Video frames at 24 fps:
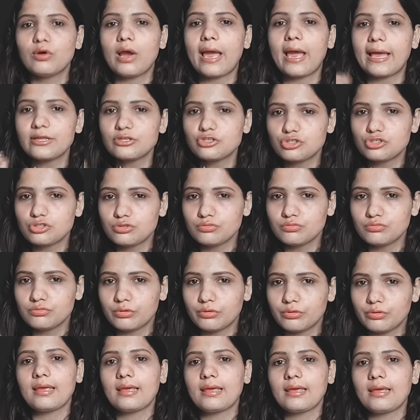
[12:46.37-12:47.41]

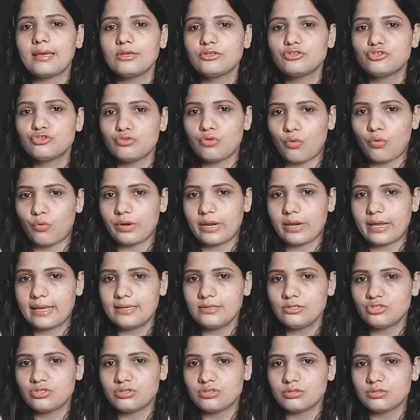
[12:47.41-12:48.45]
H2O is known
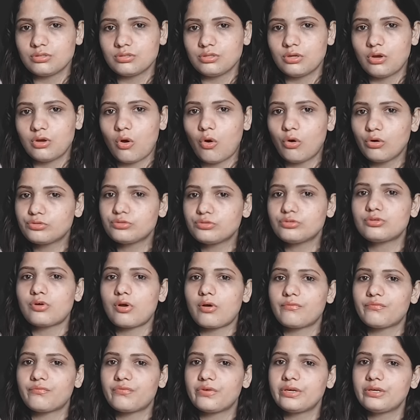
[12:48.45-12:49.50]
as
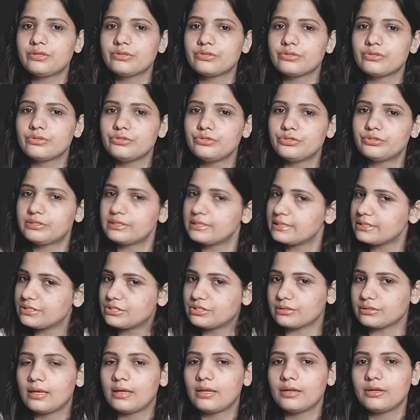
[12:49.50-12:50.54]
autotrophic nutrition.